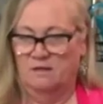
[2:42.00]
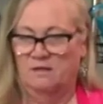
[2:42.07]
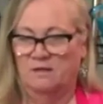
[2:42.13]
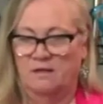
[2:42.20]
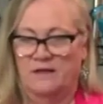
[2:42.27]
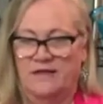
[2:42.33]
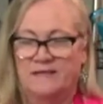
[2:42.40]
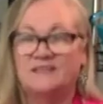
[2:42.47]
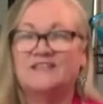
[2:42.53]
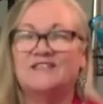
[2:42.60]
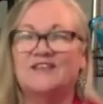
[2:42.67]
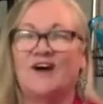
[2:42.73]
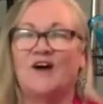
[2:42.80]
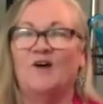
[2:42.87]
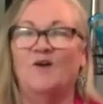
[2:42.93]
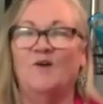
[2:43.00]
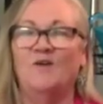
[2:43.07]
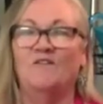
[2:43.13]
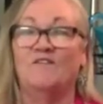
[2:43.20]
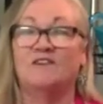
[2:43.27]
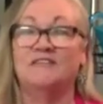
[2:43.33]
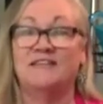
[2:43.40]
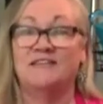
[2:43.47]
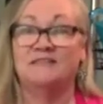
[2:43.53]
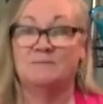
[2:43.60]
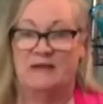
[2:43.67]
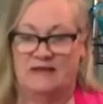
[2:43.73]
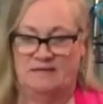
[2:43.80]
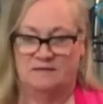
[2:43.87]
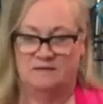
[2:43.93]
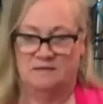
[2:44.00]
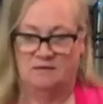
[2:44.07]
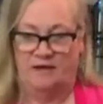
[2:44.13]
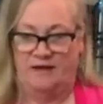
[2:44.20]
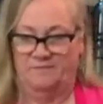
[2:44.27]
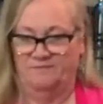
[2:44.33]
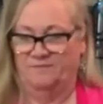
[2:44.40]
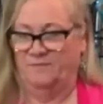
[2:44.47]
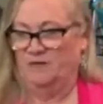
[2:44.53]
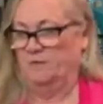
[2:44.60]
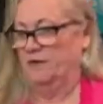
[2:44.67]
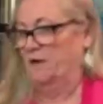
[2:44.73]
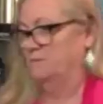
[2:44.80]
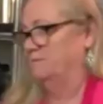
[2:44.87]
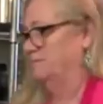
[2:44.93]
like so for 6 minutes. Okay, here we go.